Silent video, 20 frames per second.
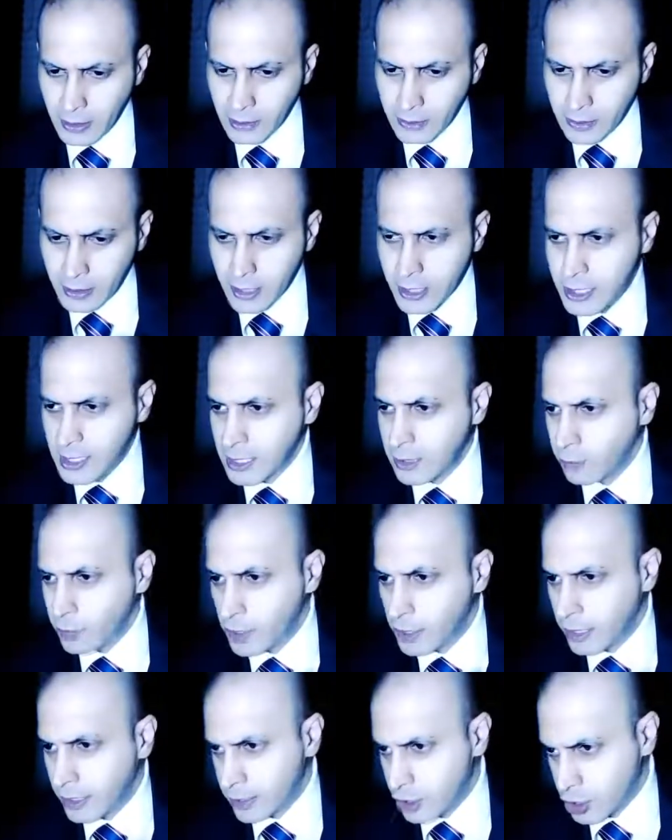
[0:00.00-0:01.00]

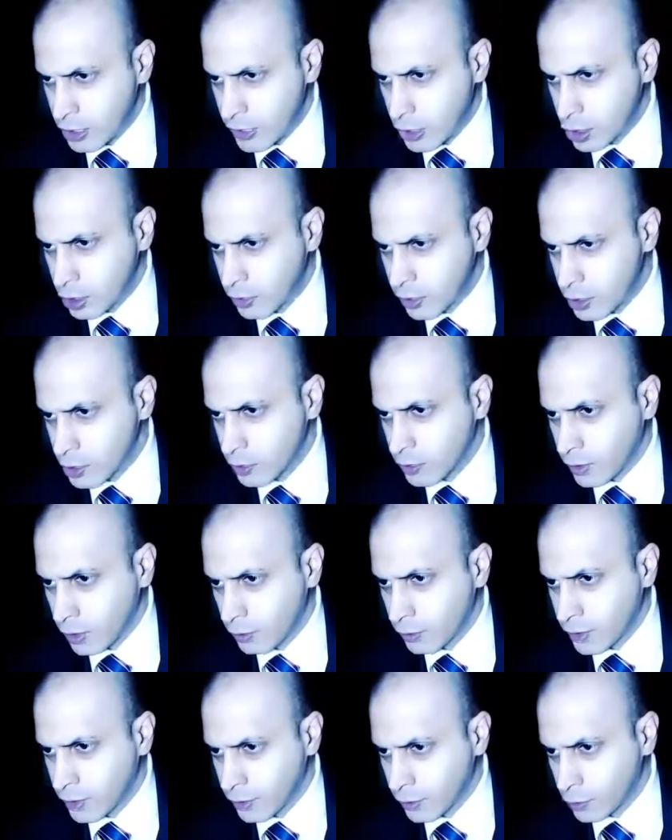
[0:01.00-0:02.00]
destabilization is
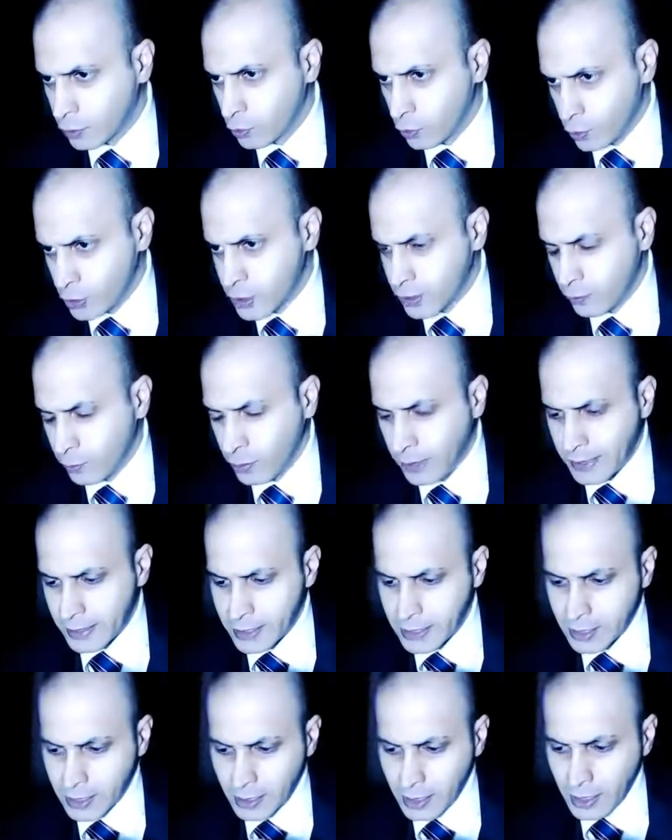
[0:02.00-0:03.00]
occurring across the
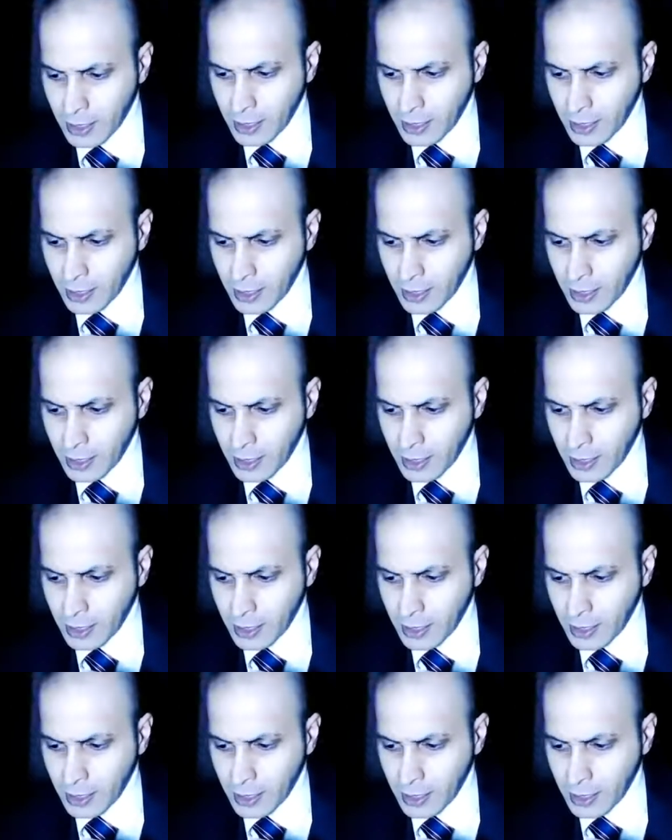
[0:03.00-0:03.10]
West,